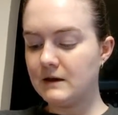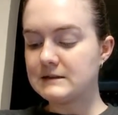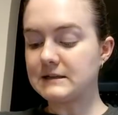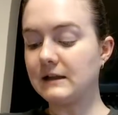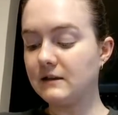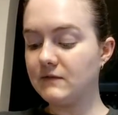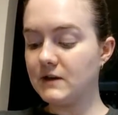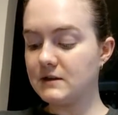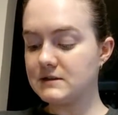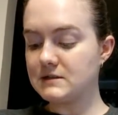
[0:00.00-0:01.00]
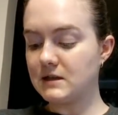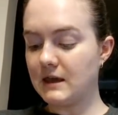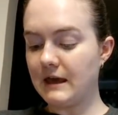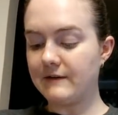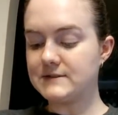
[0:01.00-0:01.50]
Slightly Vegan says that
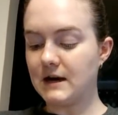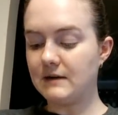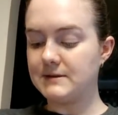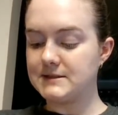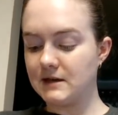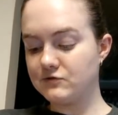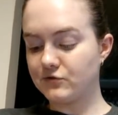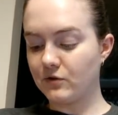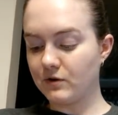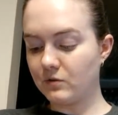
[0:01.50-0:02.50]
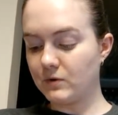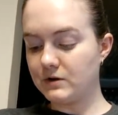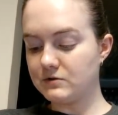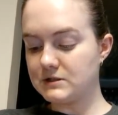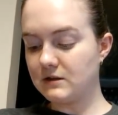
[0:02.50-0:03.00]
they have thyme and sage growing on the
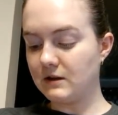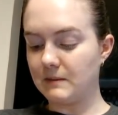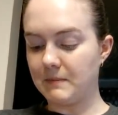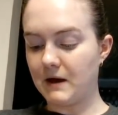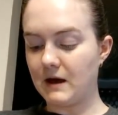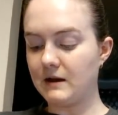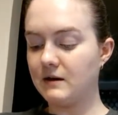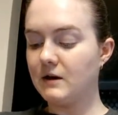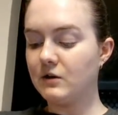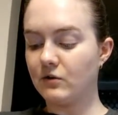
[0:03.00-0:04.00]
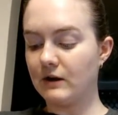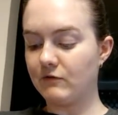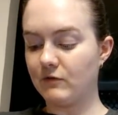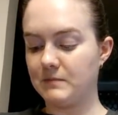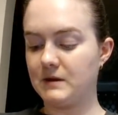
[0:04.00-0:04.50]
windowsill in a pot. Great
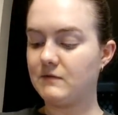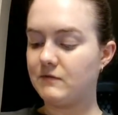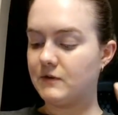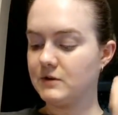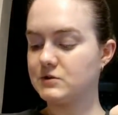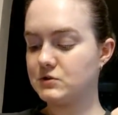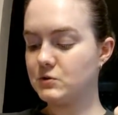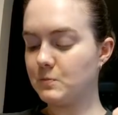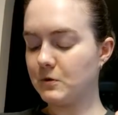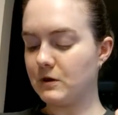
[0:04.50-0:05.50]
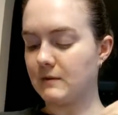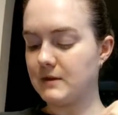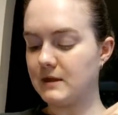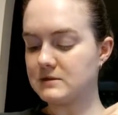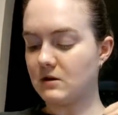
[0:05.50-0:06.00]
for beef. Super
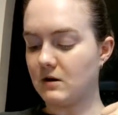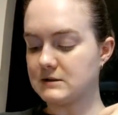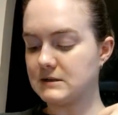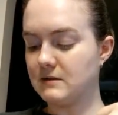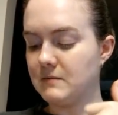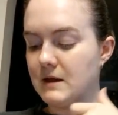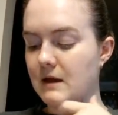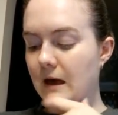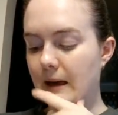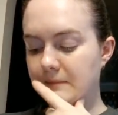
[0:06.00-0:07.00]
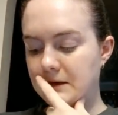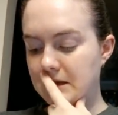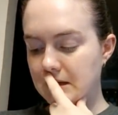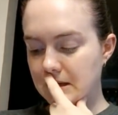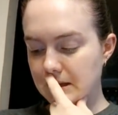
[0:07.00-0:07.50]
yummy. That's awesome.
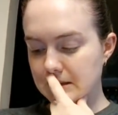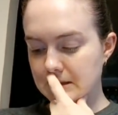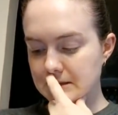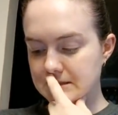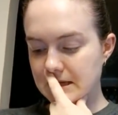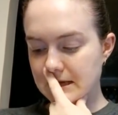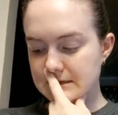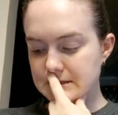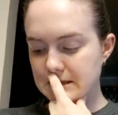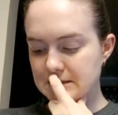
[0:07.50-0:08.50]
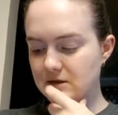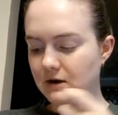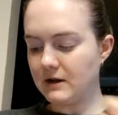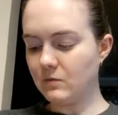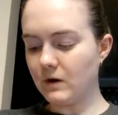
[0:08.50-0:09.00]
Keegan says, is there
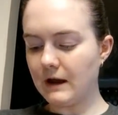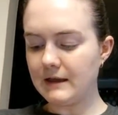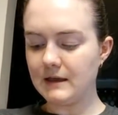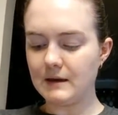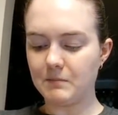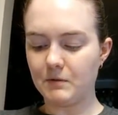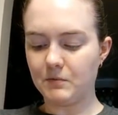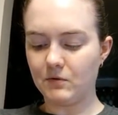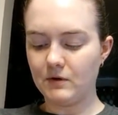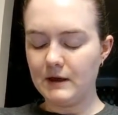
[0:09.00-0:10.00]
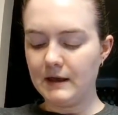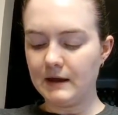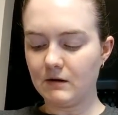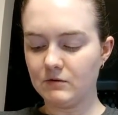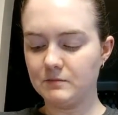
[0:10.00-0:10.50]
anywhere I can get purple
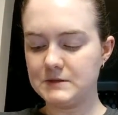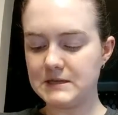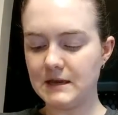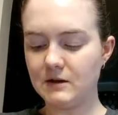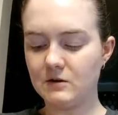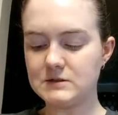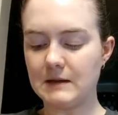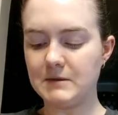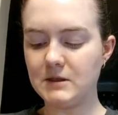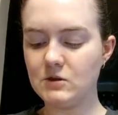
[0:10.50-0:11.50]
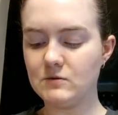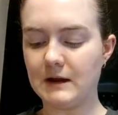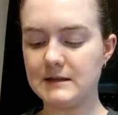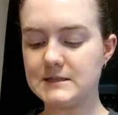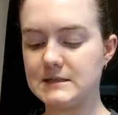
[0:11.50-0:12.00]
heirloom potatoes? I'm in the
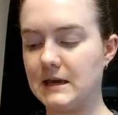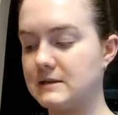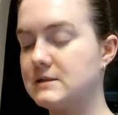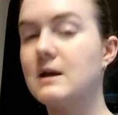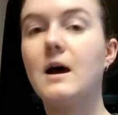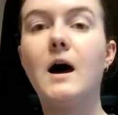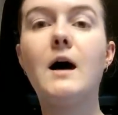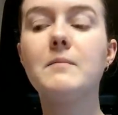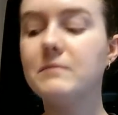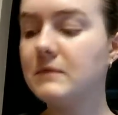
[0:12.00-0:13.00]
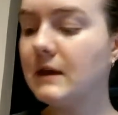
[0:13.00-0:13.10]
United States. You